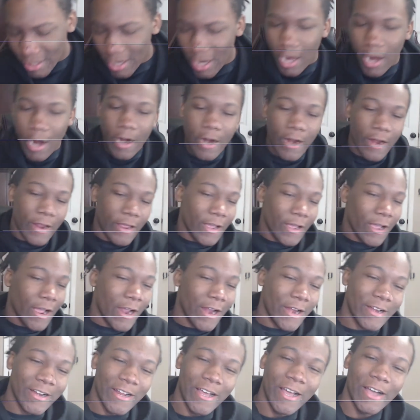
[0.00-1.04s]
All
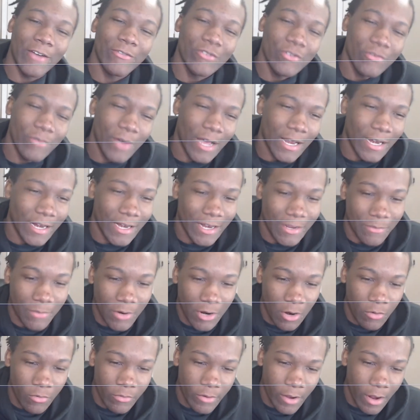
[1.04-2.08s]
right. Now I'm rewinding it, bro.
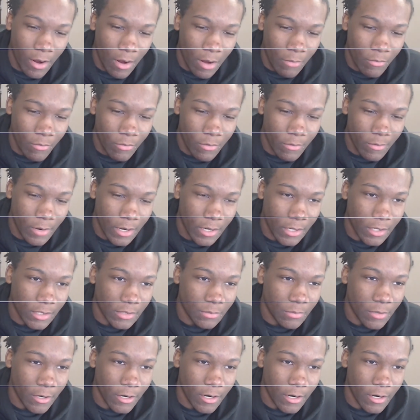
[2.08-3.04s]
I'm rewinding his part.